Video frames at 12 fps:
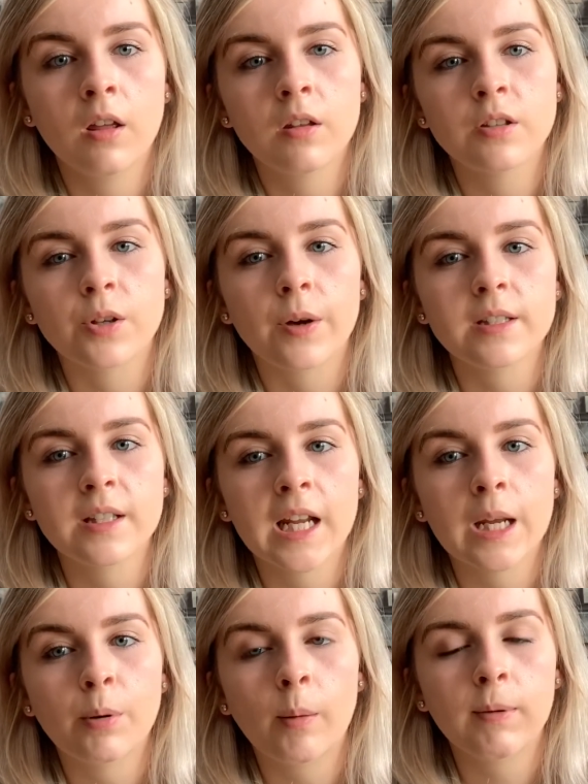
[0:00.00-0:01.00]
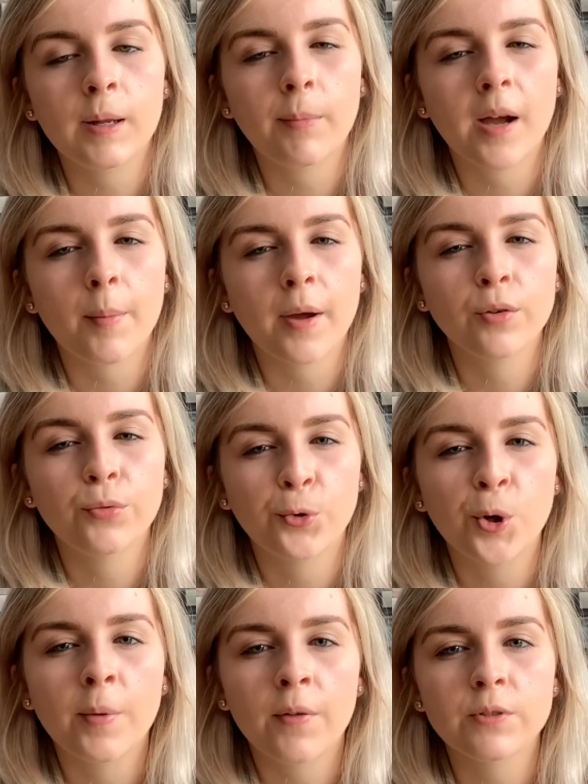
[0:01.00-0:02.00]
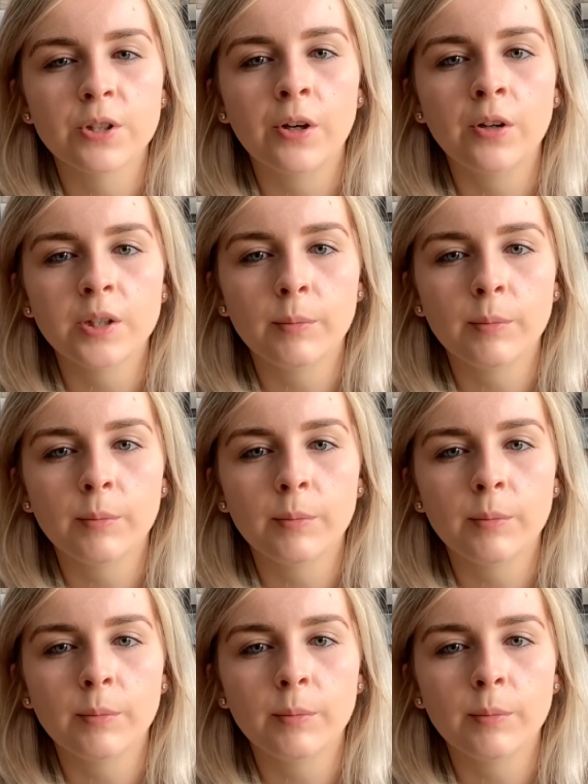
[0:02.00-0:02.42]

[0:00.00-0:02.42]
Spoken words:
So I'd say probably by about 4 months old,